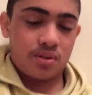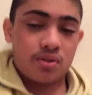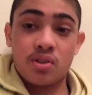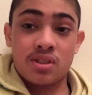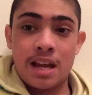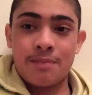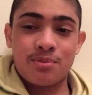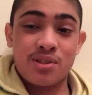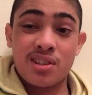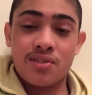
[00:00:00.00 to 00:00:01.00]
those
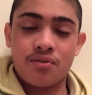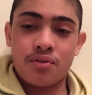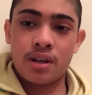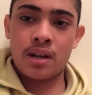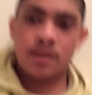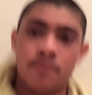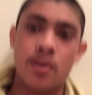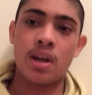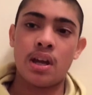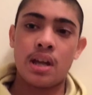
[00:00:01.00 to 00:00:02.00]
types of um,
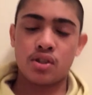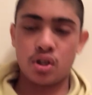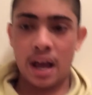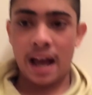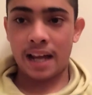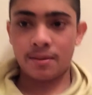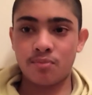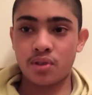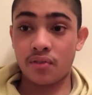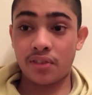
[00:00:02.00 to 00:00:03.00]

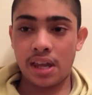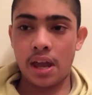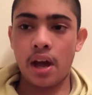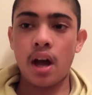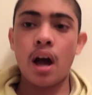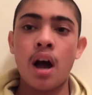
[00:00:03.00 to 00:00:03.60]
times of the year,